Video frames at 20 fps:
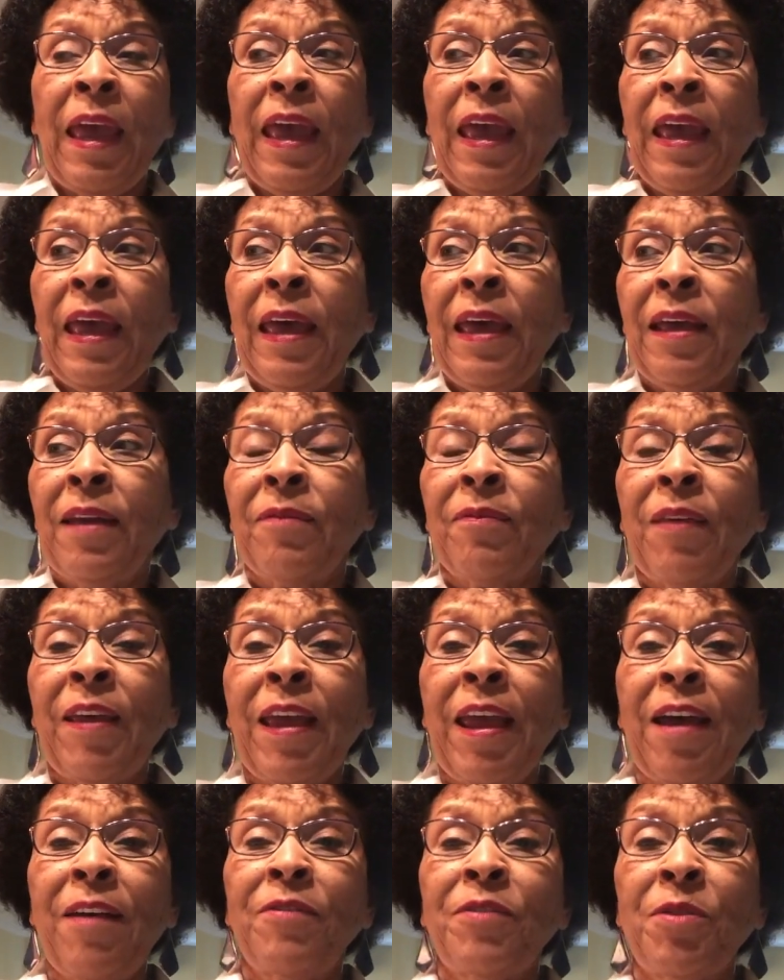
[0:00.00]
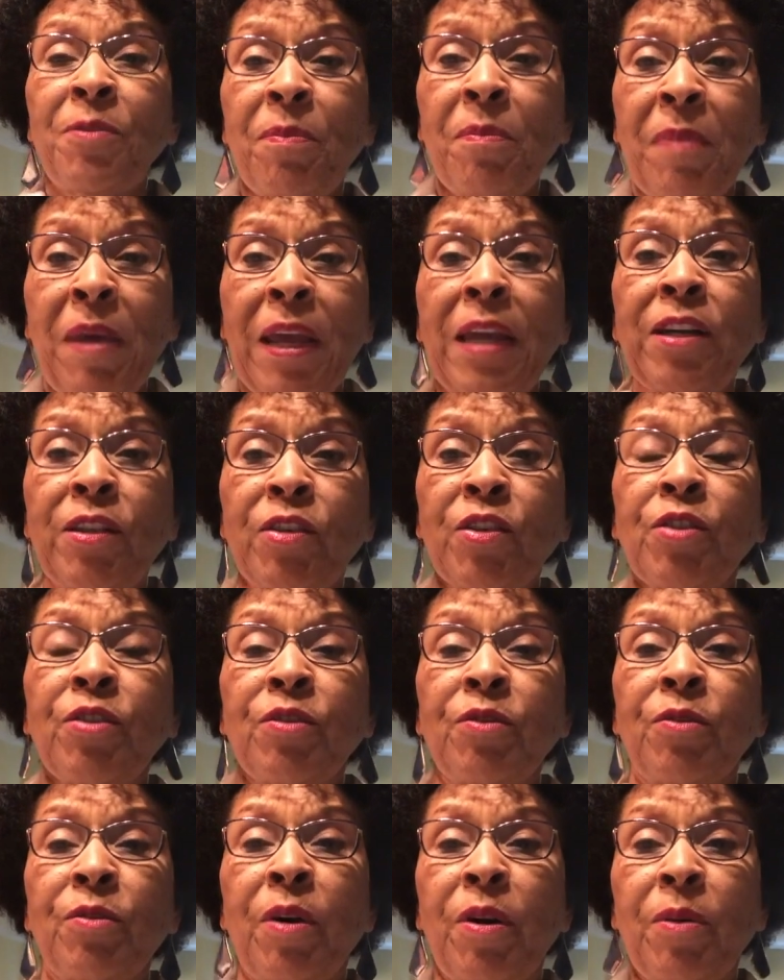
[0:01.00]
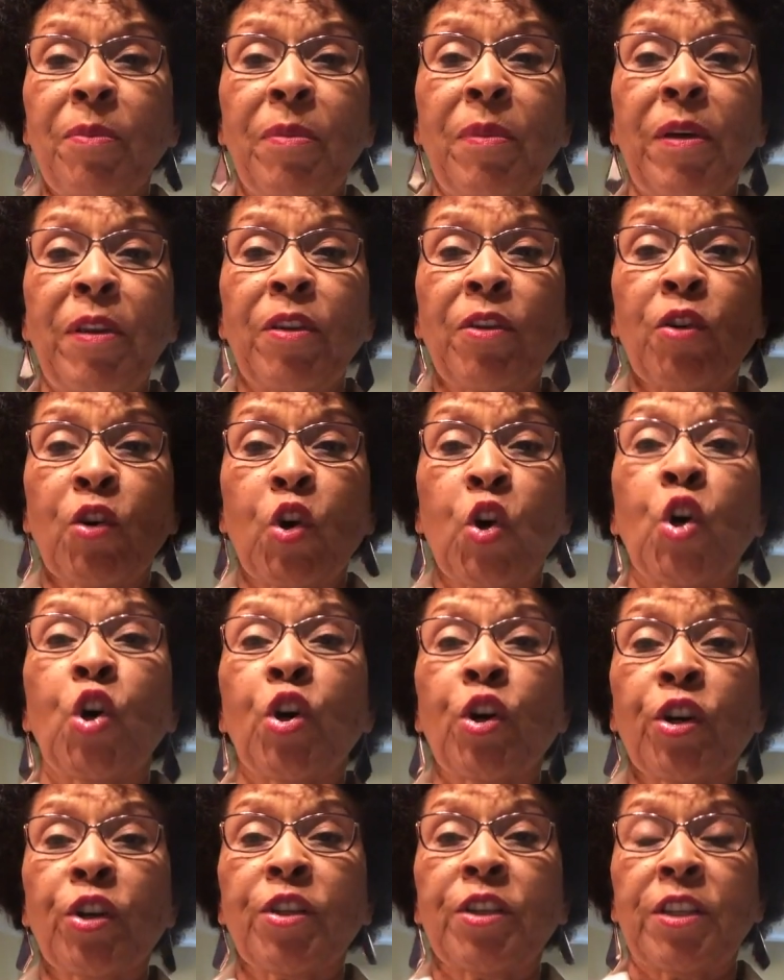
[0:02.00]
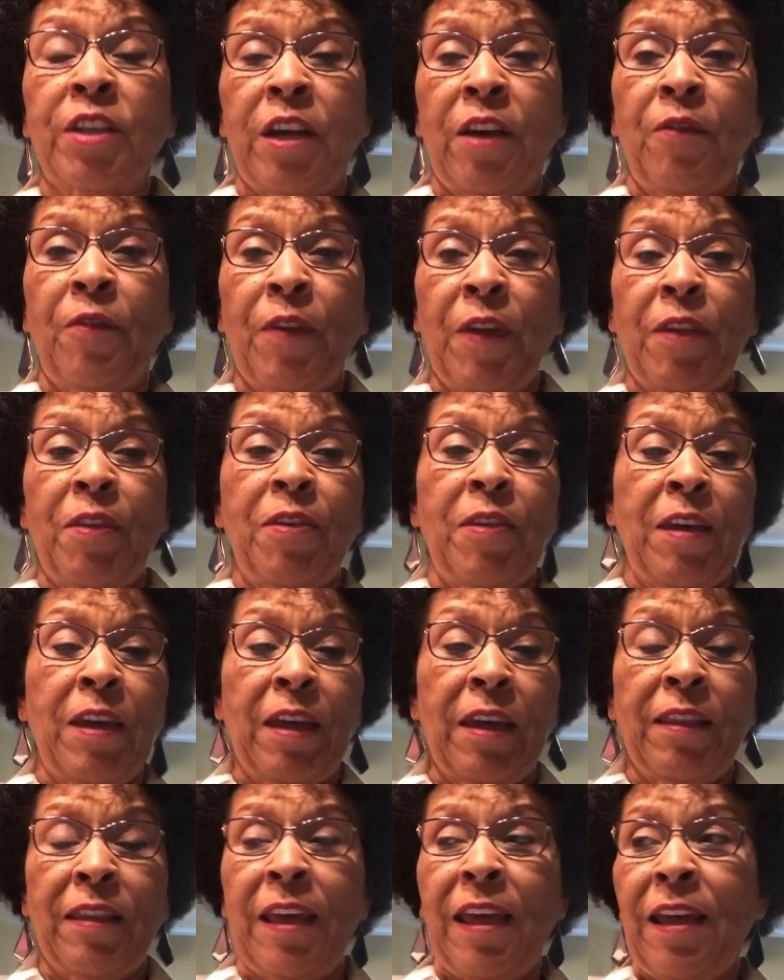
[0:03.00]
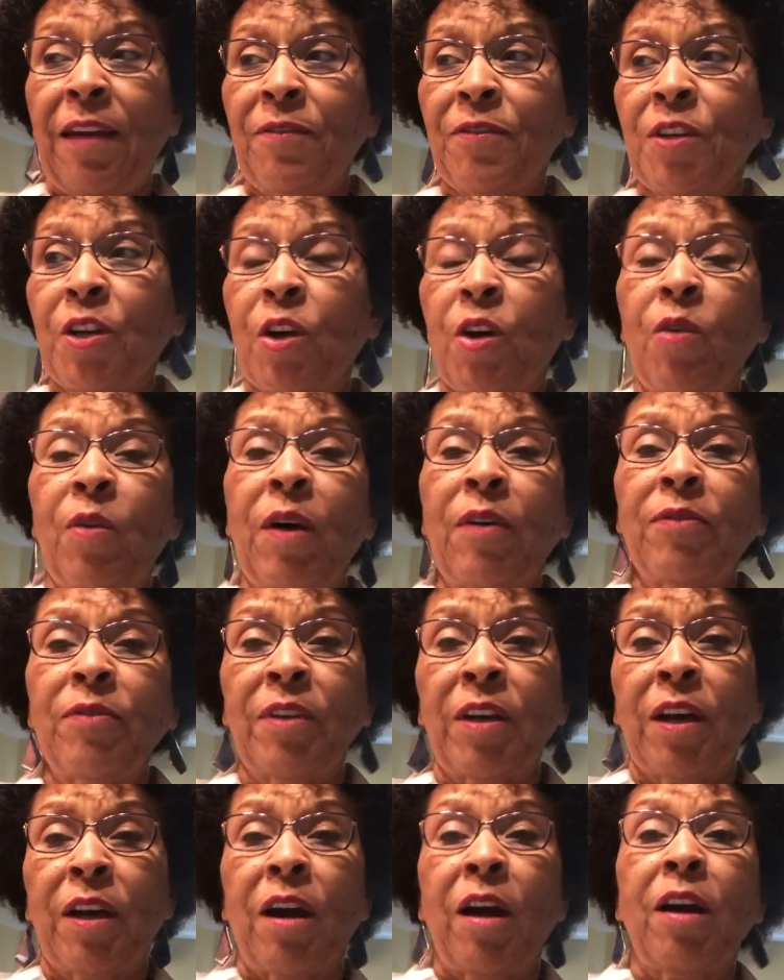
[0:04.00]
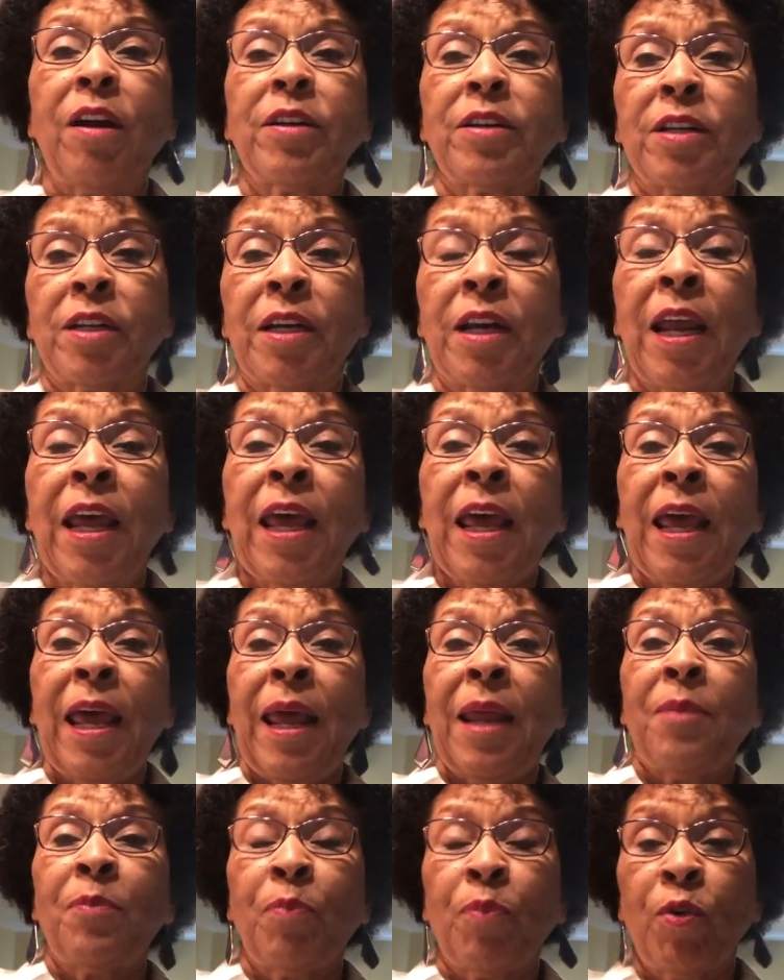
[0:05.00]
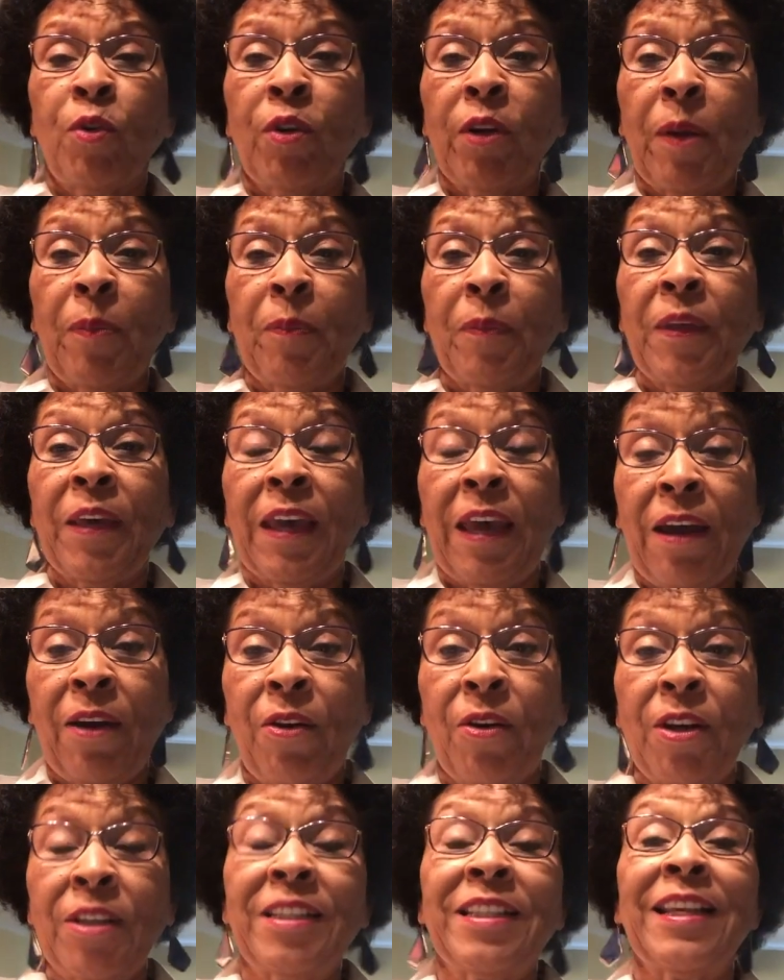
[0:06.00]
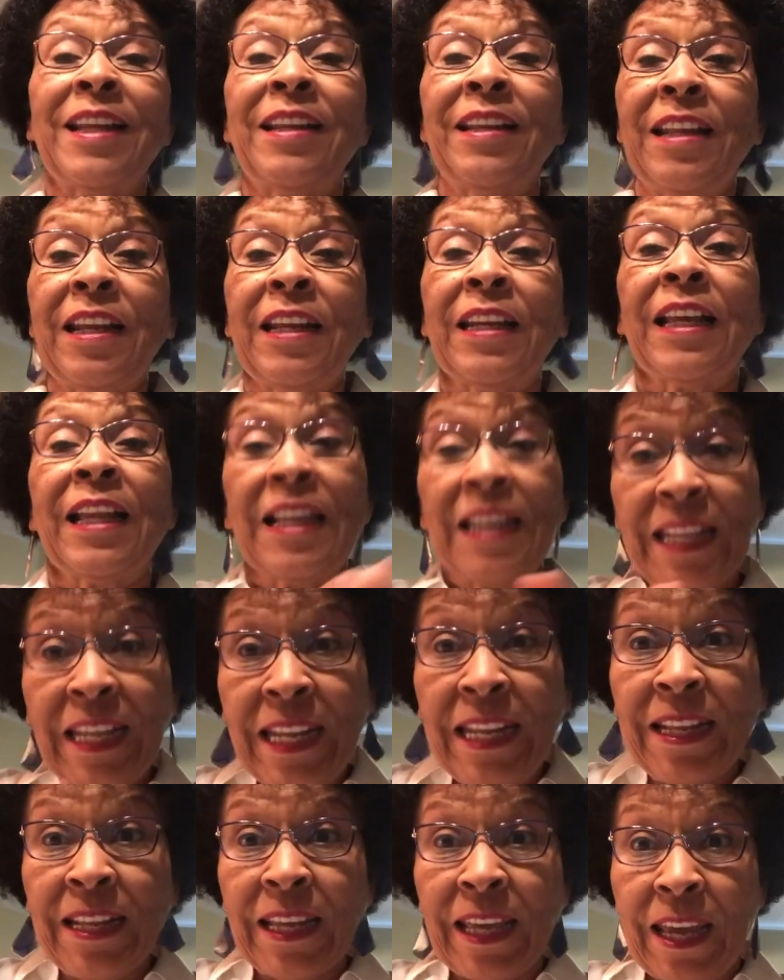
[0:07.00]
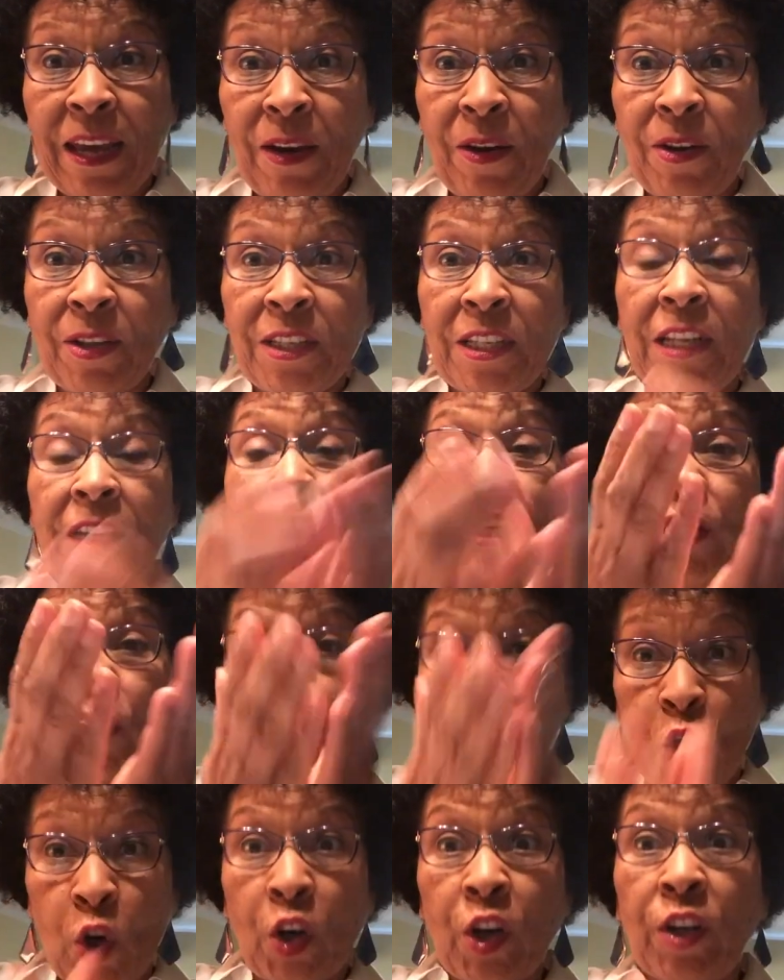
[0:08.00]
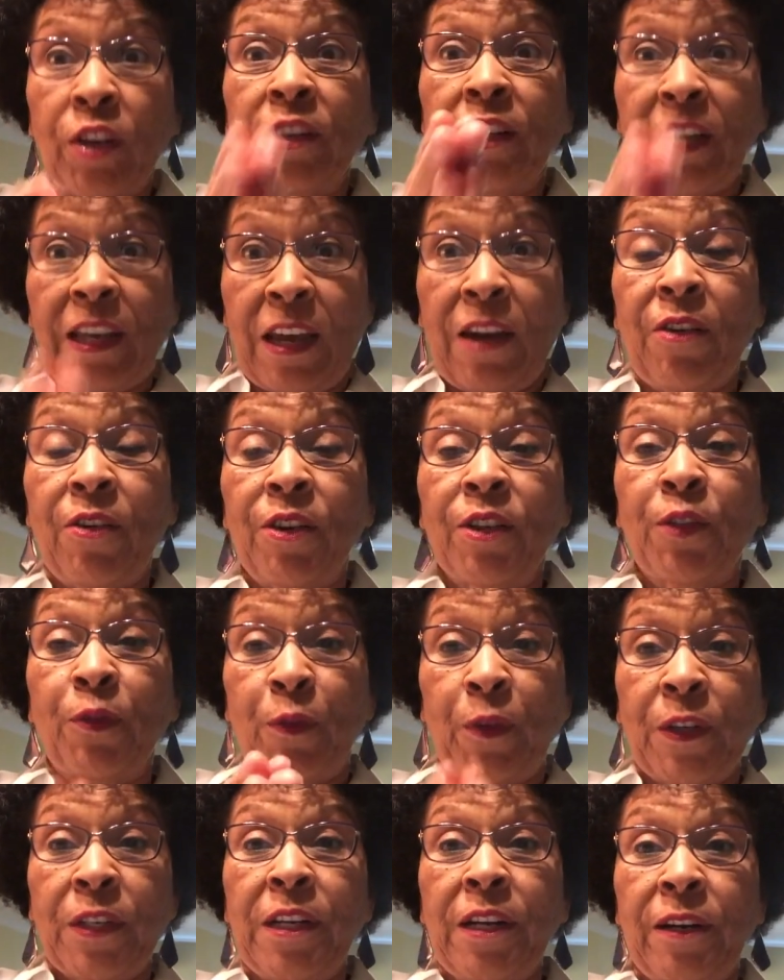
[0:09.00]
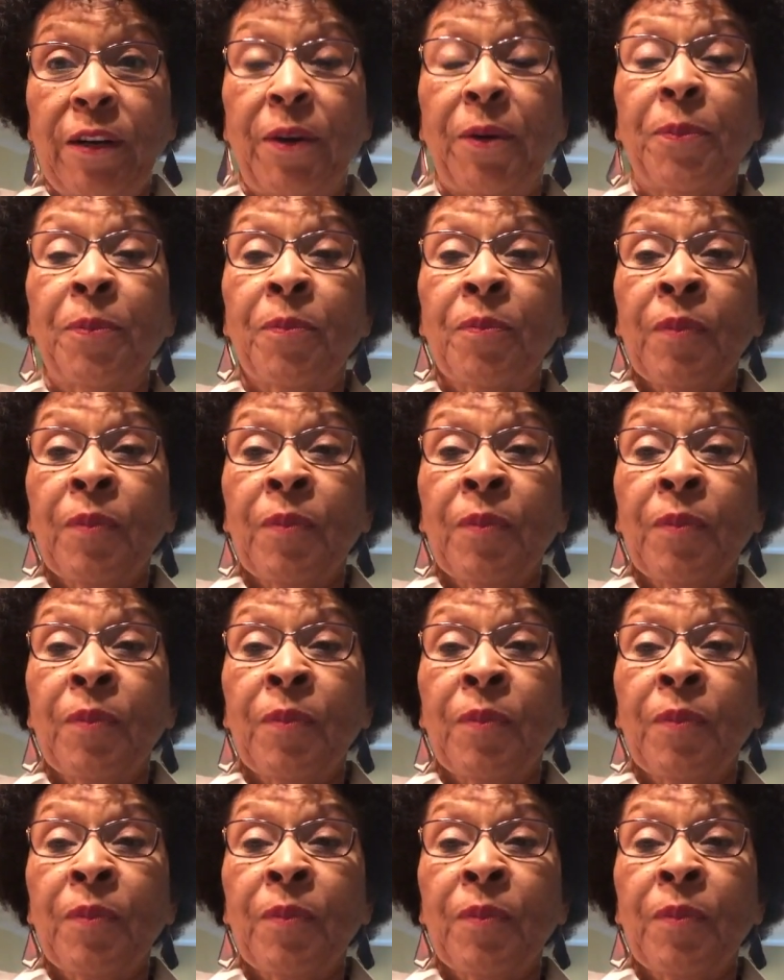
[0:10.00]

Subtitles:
and they have to make do. Her mother cooks everything. They have to go out in the garden and pull up the carrots and then clean the carrots and then cook the carrots for dinner.